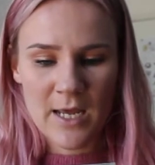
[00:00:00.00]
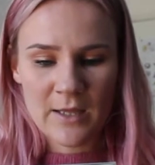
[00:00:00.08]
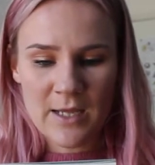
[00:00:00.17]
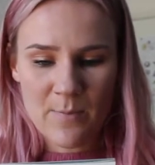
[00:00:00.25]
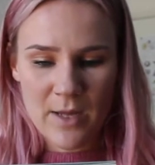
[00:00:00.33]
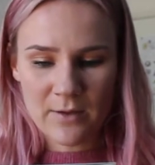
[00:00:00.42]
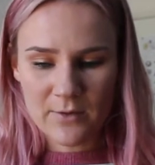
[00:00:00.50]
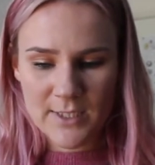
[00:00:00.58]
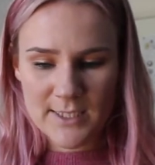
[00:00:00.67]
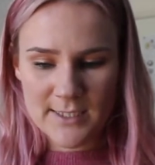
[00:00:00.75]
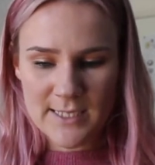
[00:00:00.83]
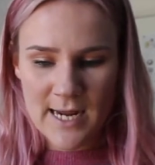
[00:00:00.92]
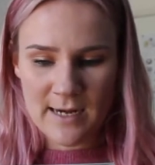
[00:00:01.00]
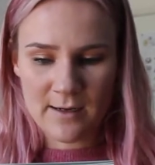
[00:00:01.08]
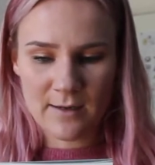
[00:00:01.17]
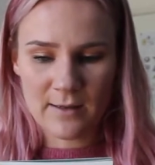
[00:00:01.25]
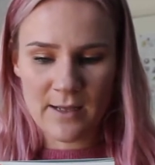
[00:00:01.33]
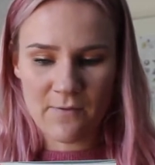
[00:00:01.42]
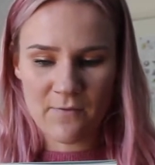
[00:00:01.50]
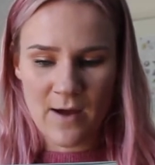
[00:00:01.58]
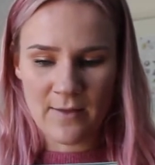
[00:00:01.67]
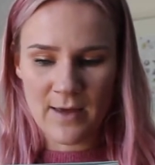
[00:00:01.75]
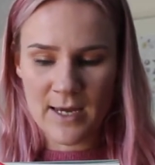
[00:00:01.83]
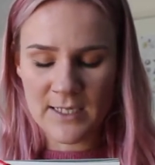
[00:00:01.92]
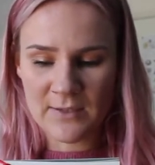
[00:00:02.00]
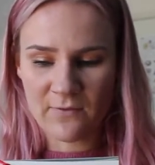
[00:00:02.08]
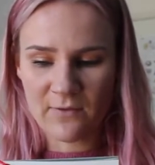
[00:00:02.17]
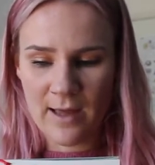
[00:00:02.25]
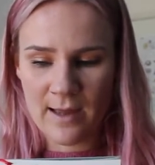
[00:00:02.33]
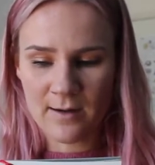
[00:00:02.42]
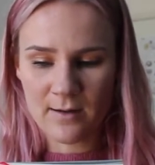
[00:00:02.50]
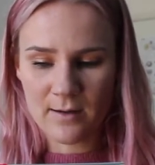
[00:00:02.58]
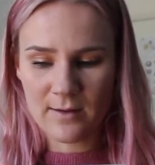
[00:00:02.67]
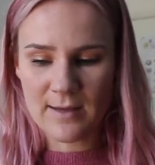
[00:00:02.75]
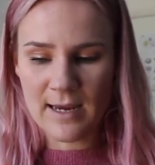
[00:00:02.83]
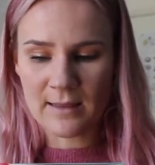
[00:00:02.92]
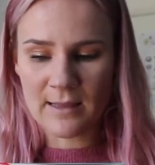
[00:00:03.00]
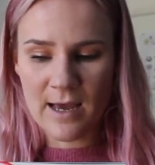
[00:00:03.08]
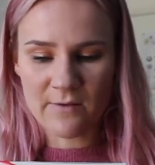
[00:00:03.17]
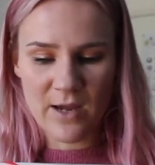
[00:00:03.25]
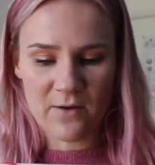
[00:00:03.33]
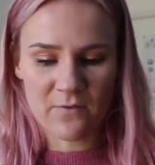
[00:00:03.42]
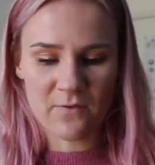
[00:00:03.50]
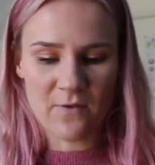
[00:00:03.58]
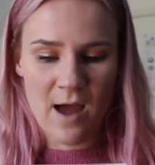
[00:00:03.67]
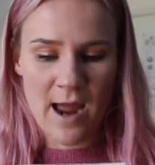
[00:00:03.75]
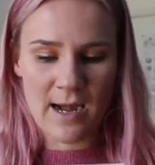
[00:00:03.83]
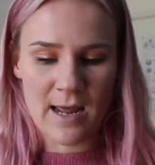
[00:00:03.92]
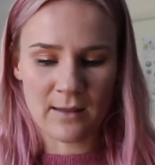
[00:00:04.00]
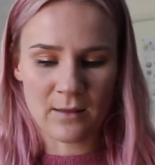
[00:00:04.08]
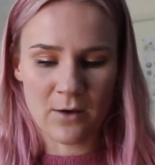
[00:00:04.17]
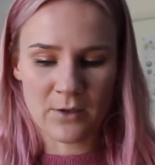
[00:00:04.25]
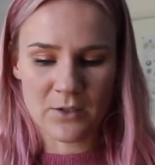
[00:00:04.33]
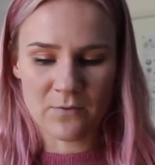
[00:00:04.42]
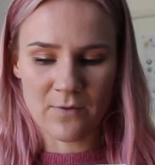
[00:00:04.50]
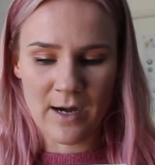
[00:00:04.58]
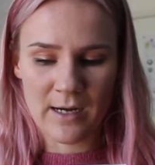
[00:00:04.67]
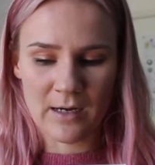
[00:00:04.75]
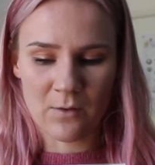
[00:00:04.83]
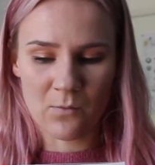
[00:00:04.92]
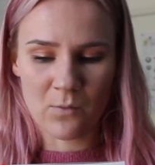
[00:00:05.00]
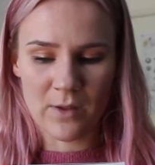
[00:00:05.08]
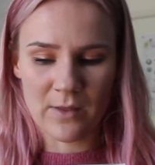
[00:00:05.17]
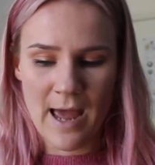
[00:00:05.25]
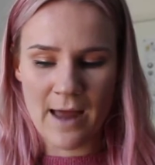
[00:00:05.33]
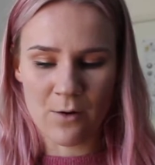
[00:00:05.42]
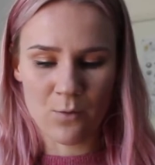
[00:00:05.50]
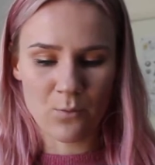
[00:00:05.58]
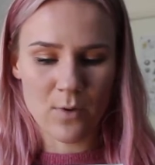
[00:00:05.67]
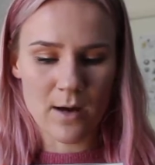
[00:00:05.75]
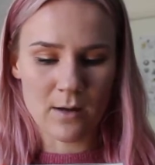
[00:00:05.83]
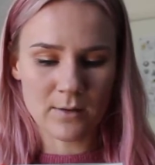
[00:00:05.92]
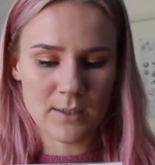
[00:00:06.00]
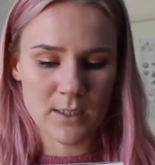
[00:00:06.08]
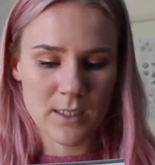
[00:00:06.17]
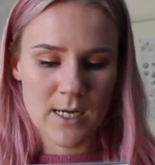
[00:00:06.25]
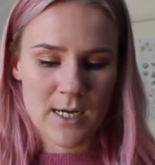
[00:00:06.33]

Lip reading: Their mother is dead, their father has fled. They love and fight and learn to reckon with the adult world.